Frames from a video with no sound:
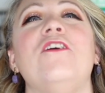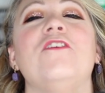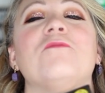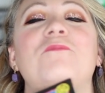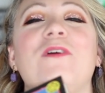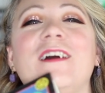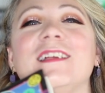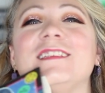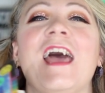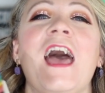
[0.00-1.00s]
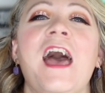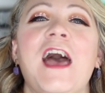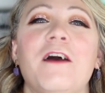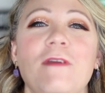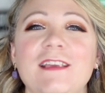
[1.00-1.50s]
But
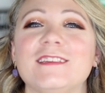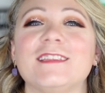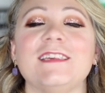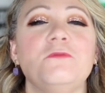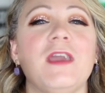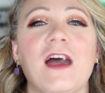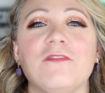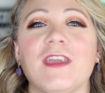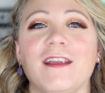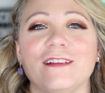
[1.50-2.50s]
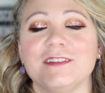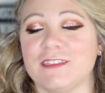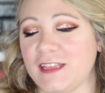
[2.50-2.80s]
basically we have characters,